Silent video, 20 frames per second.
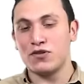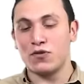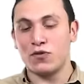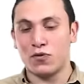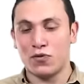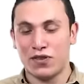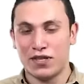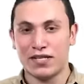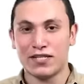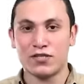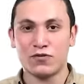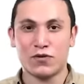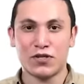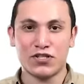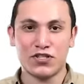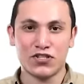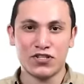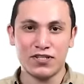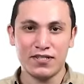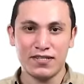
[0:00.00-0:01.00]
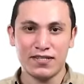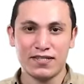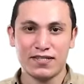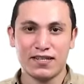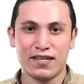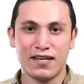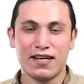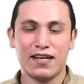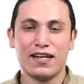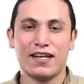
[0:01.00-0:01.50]
to these questions.
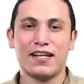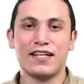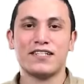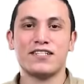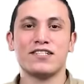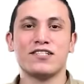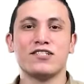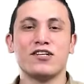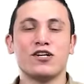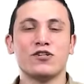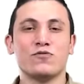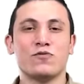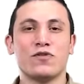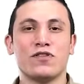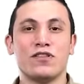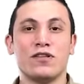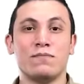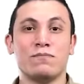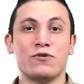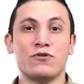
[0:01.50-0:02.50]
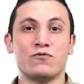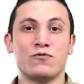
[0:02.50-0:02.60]
Let's start with number